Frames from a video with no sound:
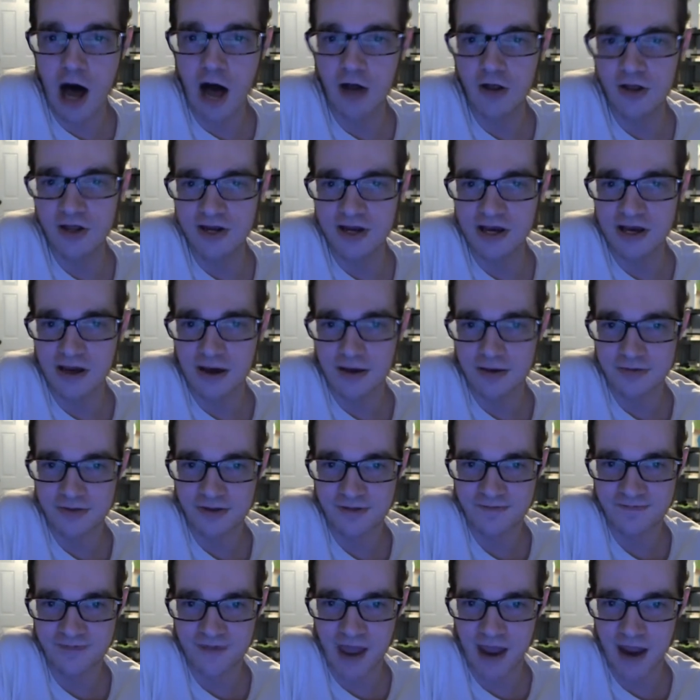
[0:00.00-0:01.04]
quality
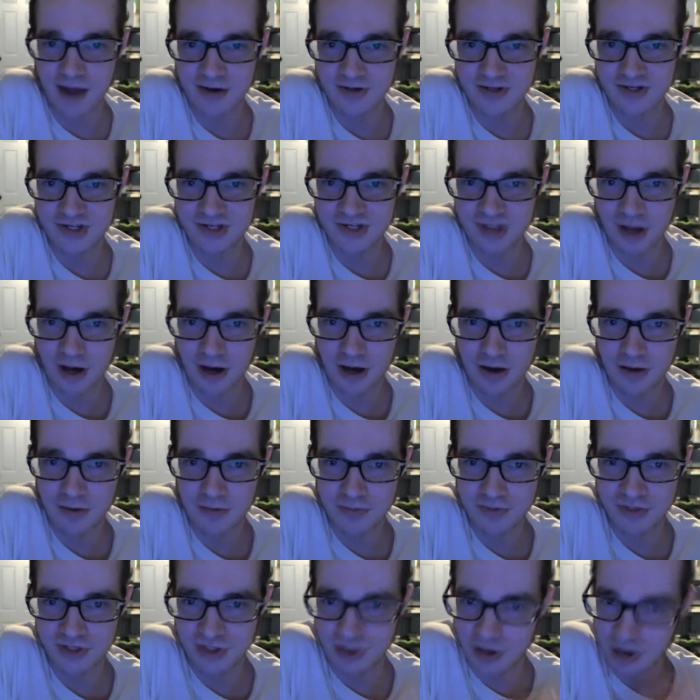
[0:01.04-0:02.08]
of the fan
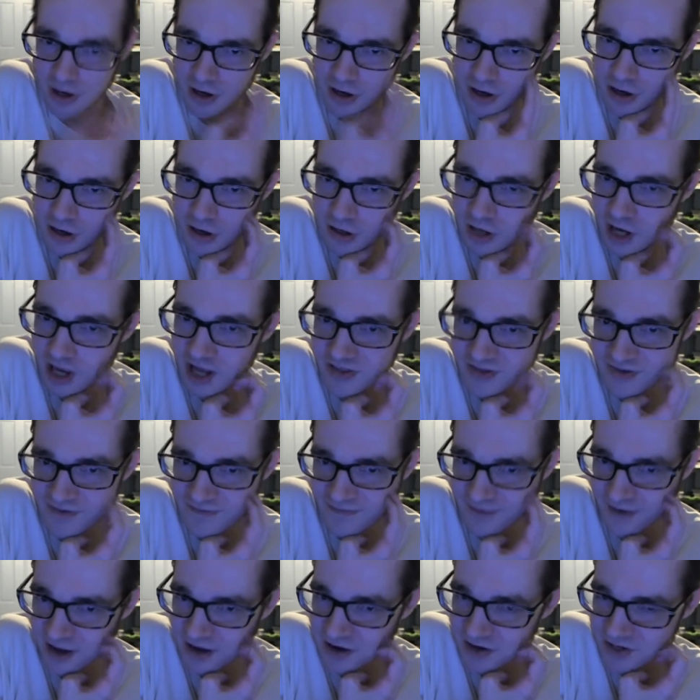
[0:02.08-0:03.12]
subs, or
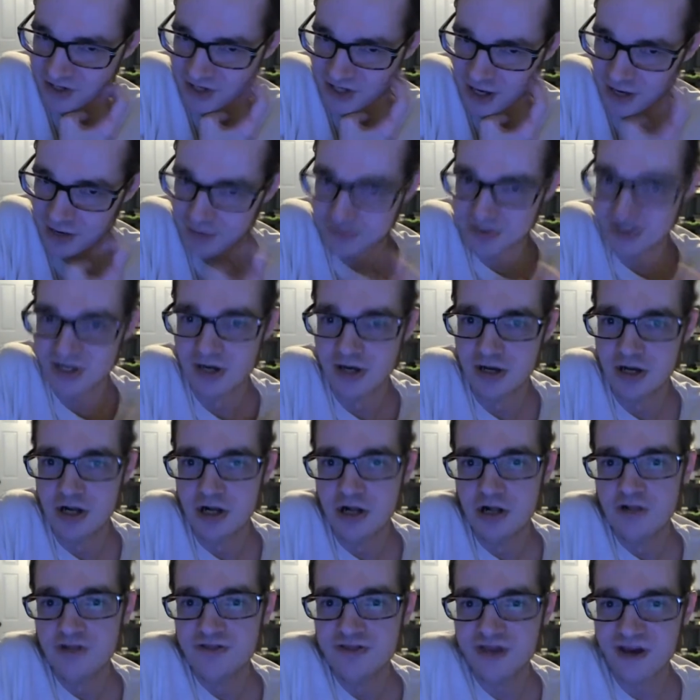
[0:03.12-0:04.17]
not the fan subs,
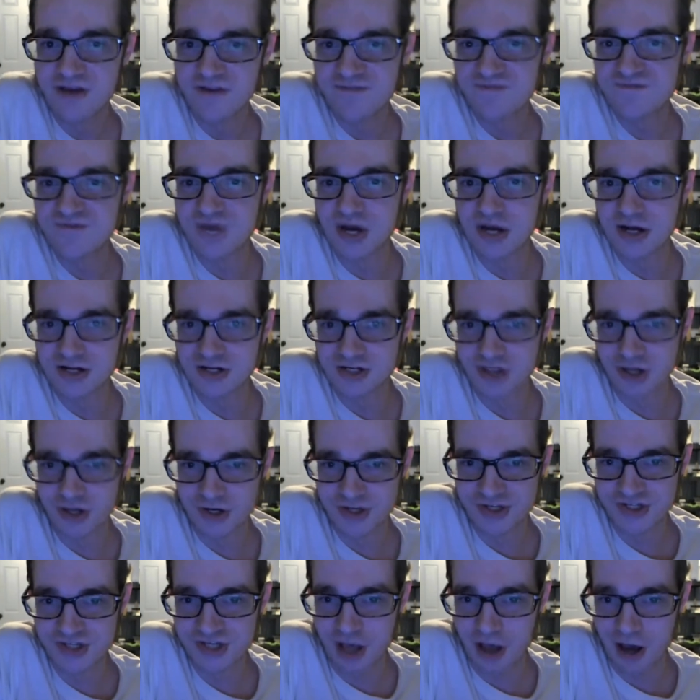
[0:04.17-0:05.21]
the
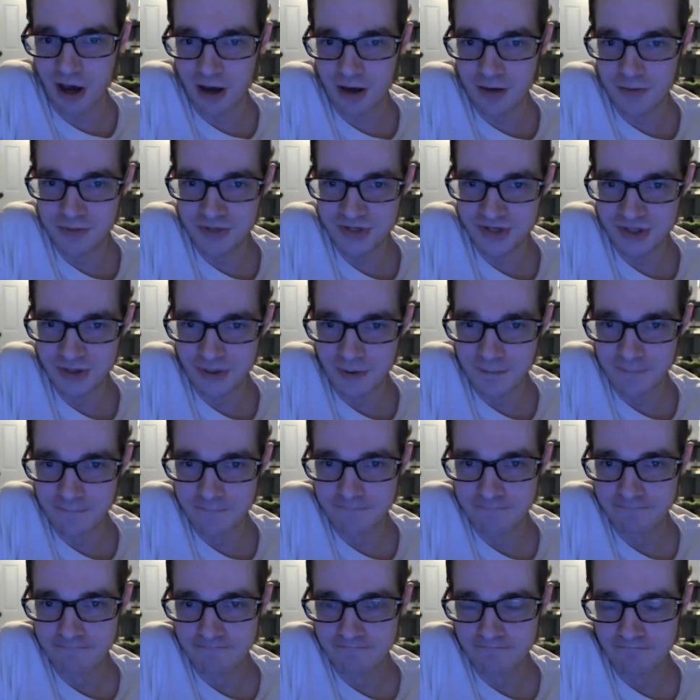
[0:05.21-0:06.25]
official subs
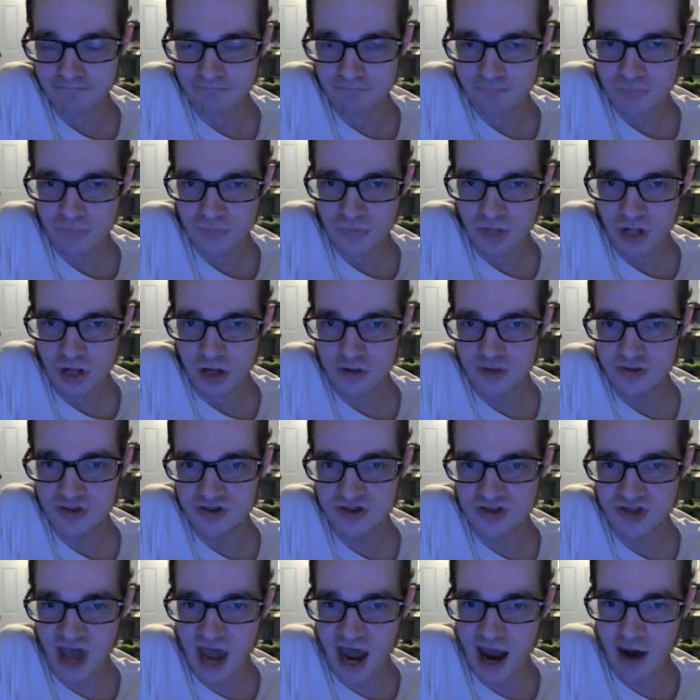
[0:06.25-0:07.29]

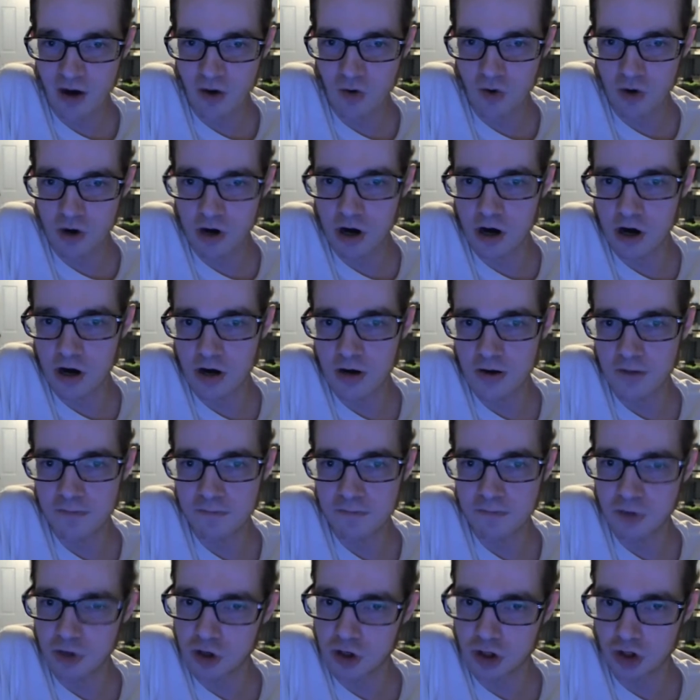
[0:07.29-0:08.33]
that
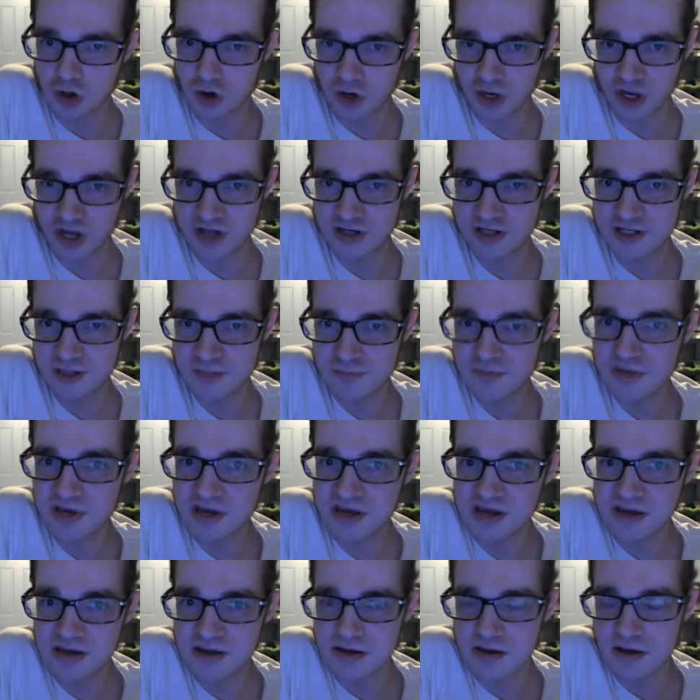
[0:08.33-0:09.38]
were going to
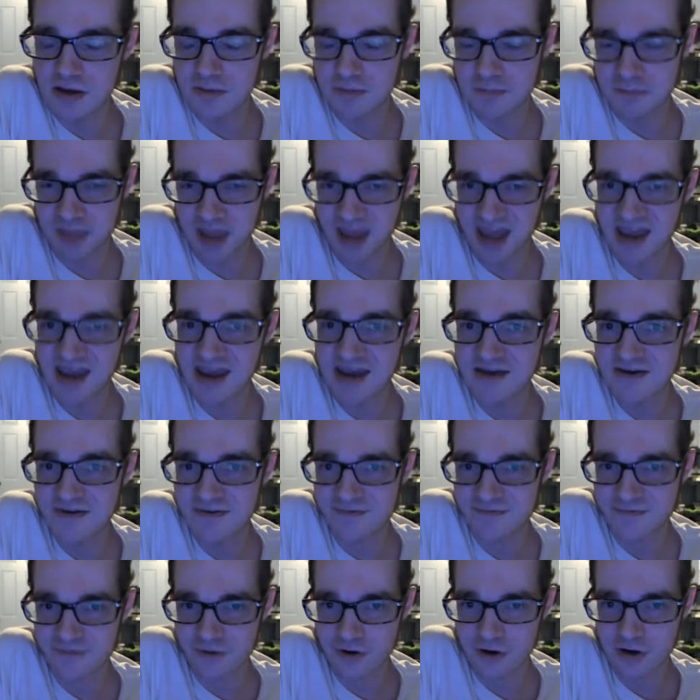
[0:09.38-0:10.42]
be
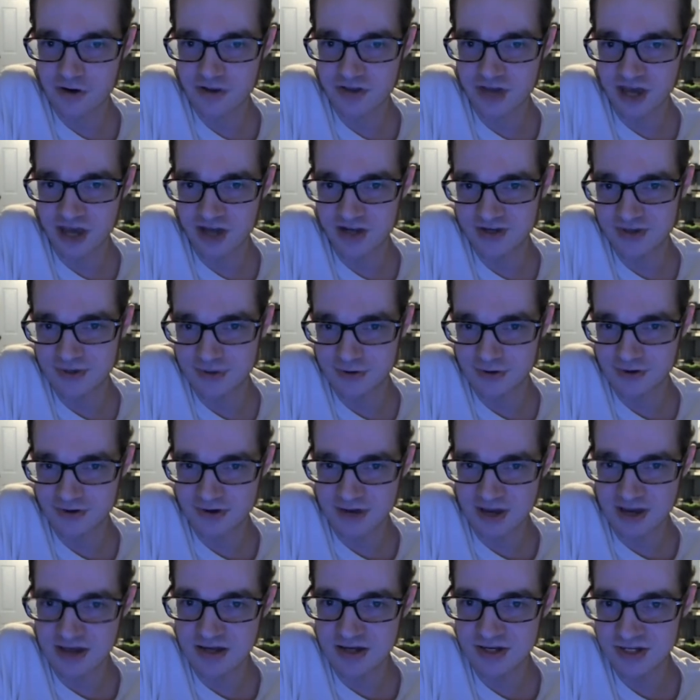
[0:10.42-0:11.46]
made for this
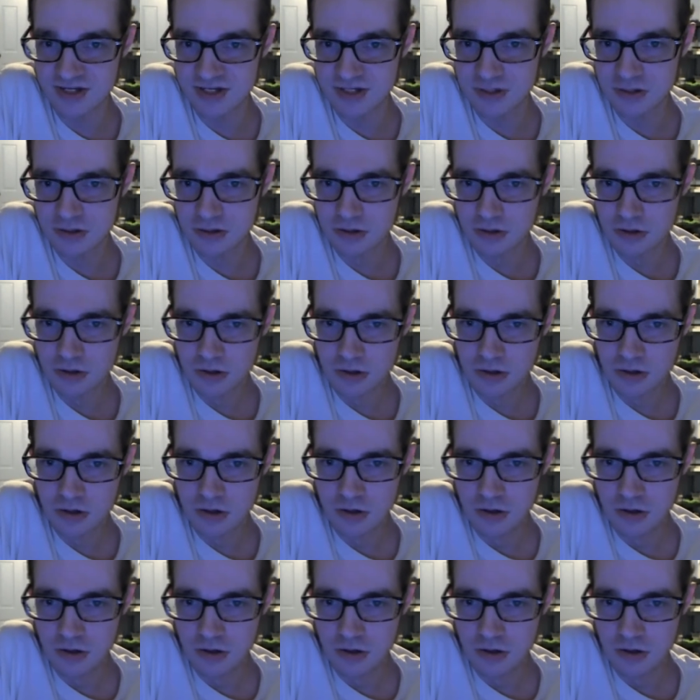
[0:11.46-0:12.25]
release.